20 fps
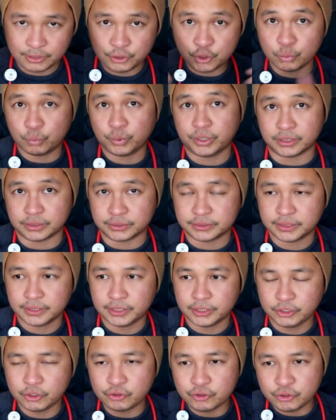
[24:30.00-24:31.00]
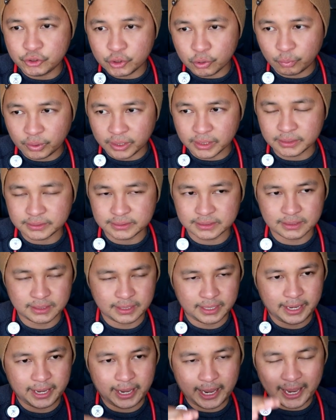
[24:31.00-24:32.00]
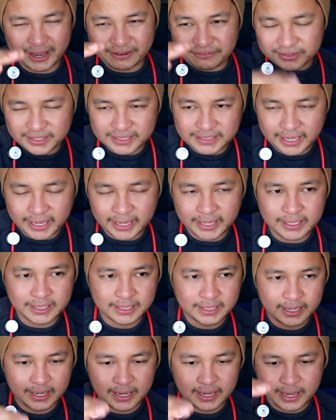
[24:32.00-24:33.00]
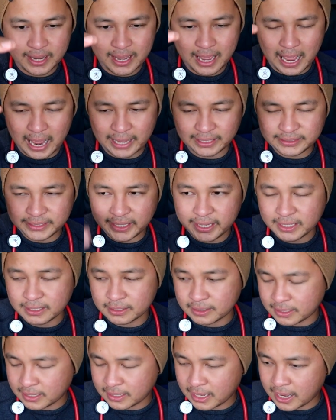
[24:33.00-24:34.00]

UWorld. Yung UWorld, every day I take